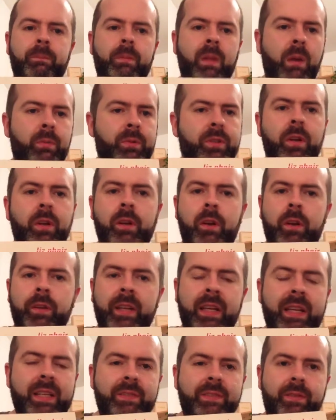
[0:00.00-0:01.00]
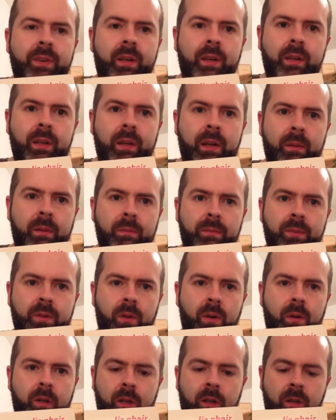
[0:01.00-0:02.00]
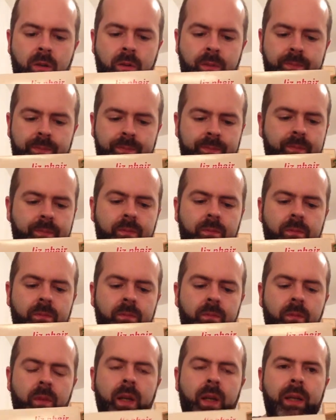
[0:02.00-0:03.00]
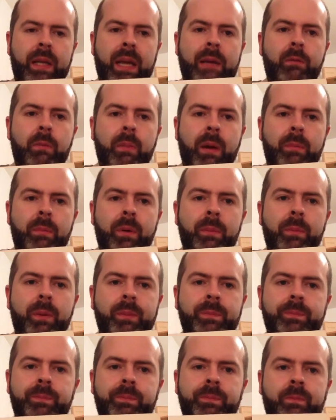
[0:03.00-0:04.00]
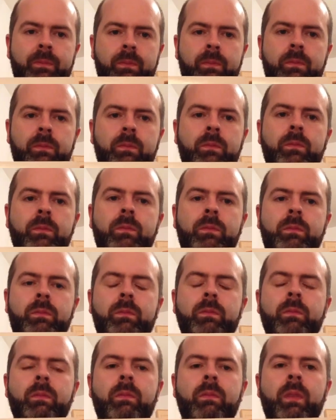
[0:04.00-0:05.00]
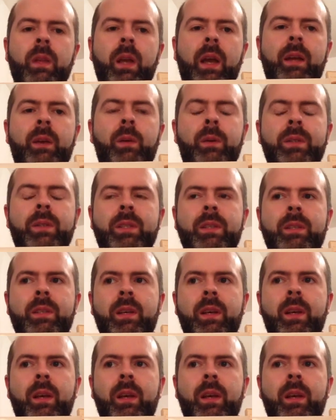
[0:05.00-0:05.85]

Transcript: I was turned on the Liz Fur so long ago. I can't remember, but I know she's